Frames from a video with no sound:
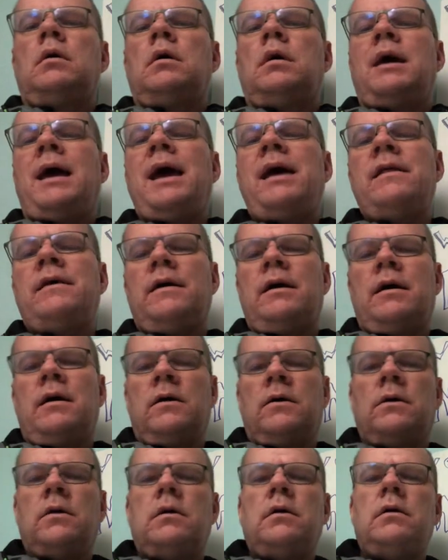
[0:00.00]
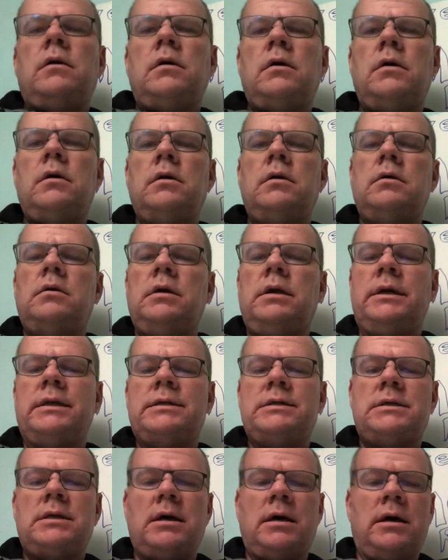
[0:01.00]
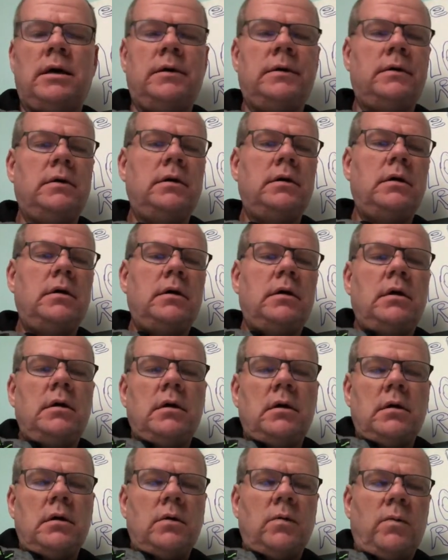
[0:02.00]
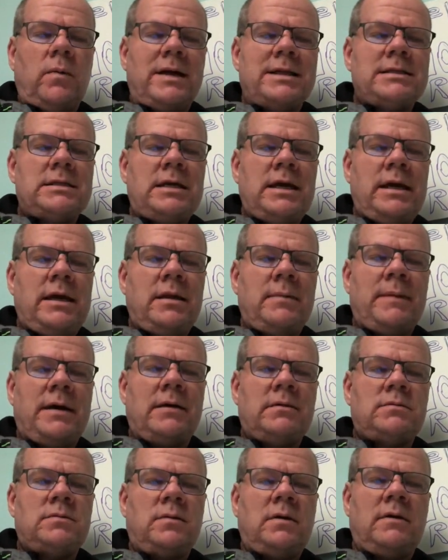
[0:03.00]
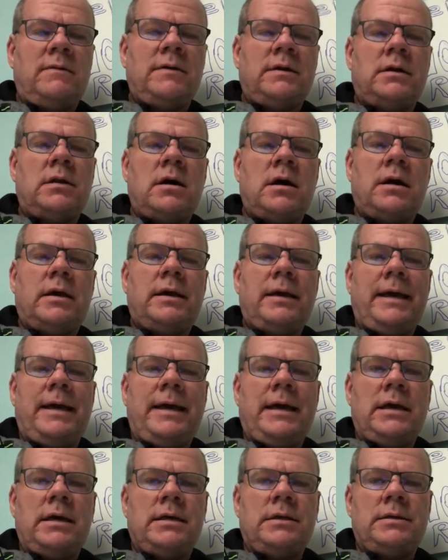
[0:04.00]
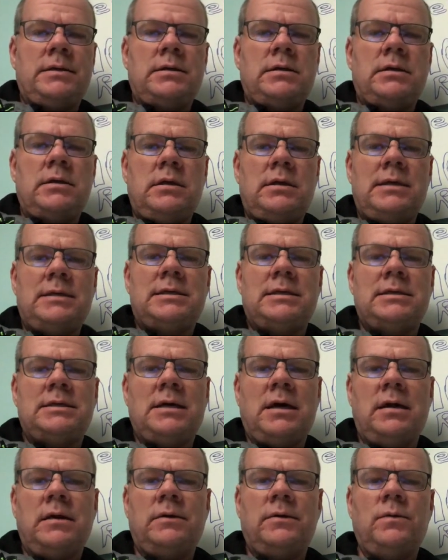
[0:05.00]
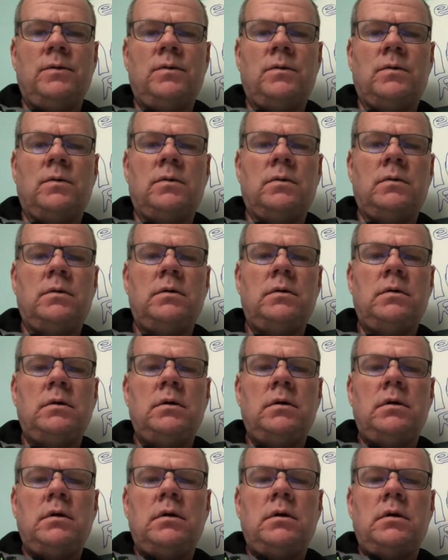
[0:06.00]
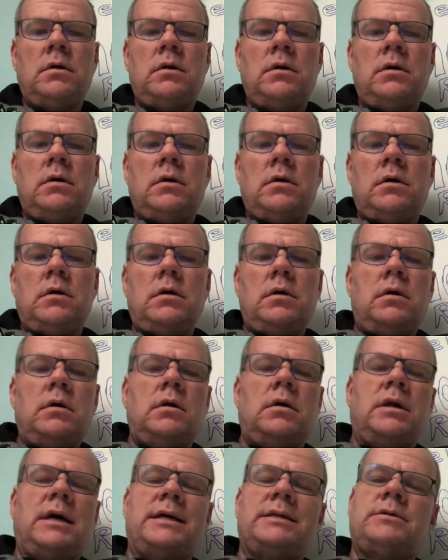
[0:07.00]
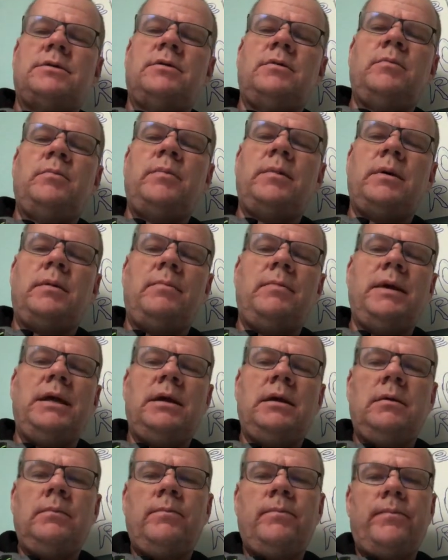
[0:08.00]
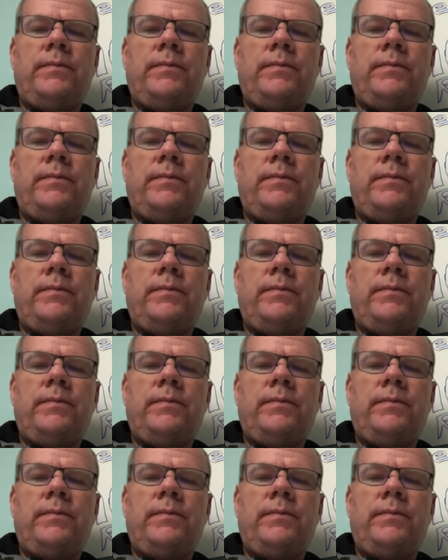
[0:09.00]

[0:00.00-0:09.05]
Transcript: Hey there. It's Wednesday at about 12 o'clock, and this is not a Google Classroom meeting.